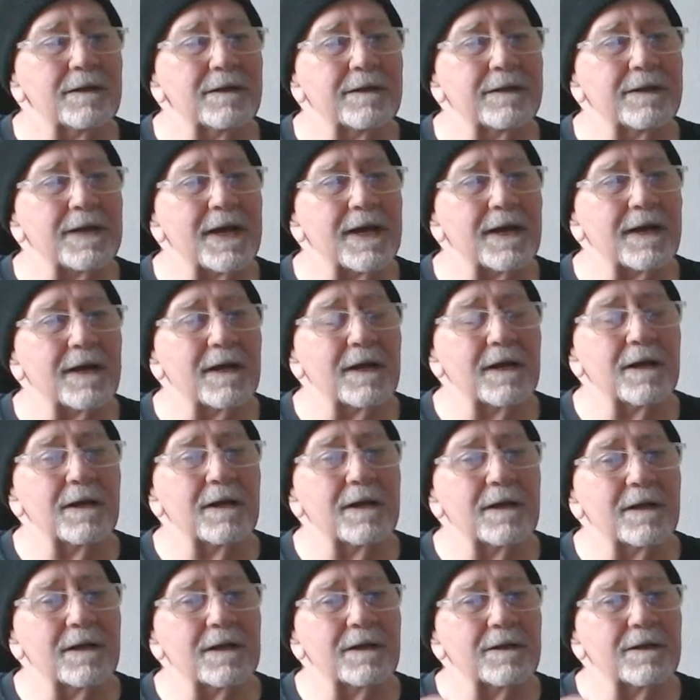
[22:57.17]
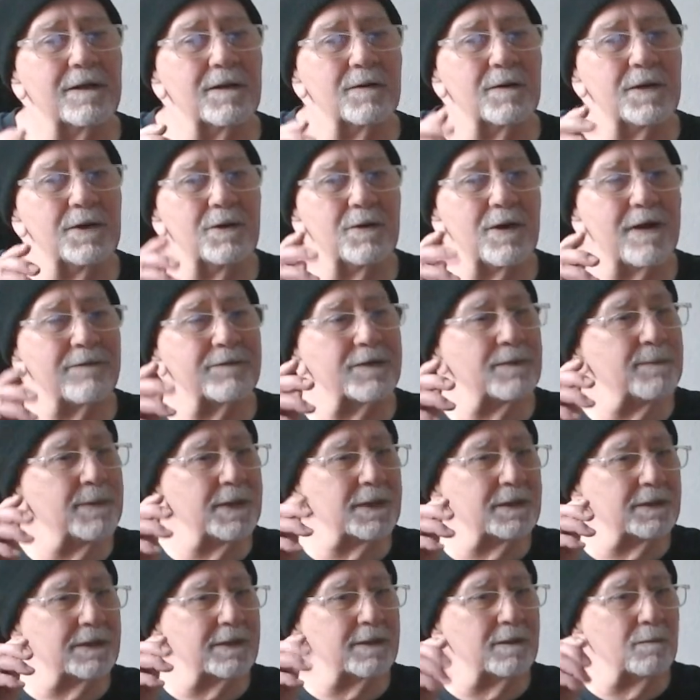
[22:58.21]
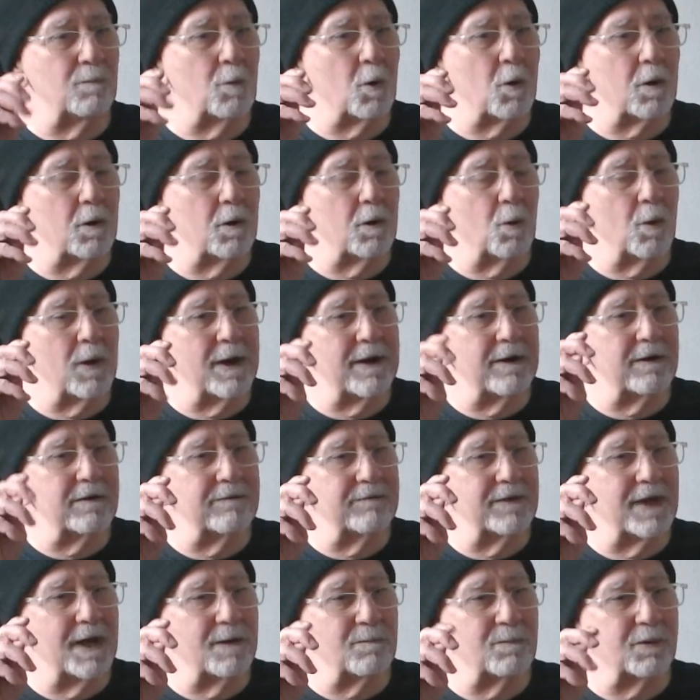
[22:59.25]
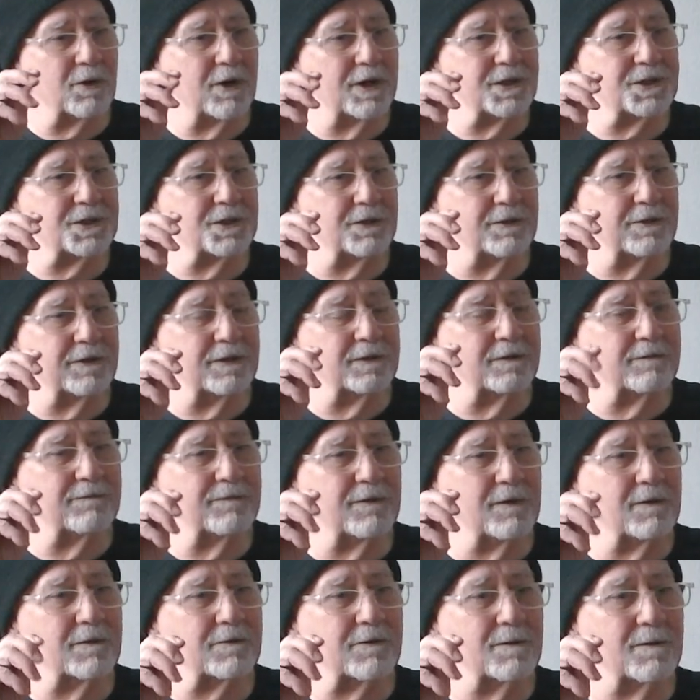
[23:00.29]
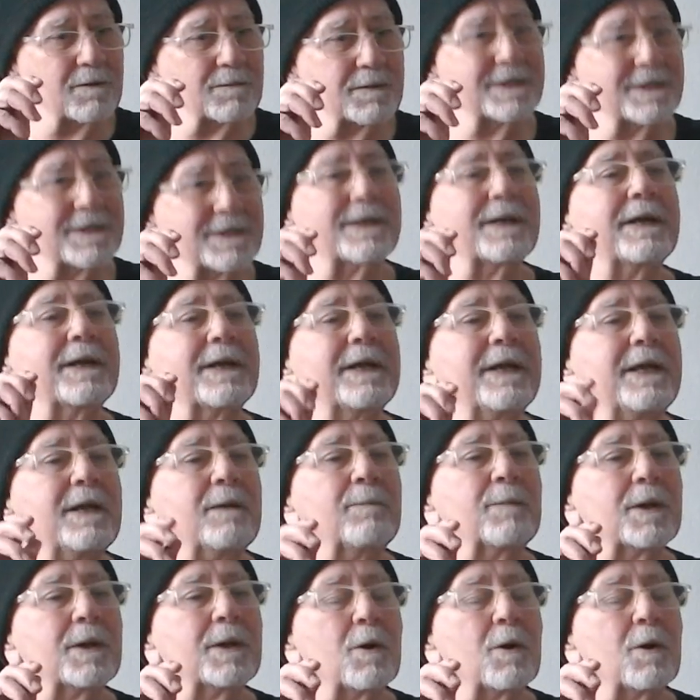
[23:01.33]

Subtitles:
that you have to be a little more aware of that pressure in the fulcrum to keep it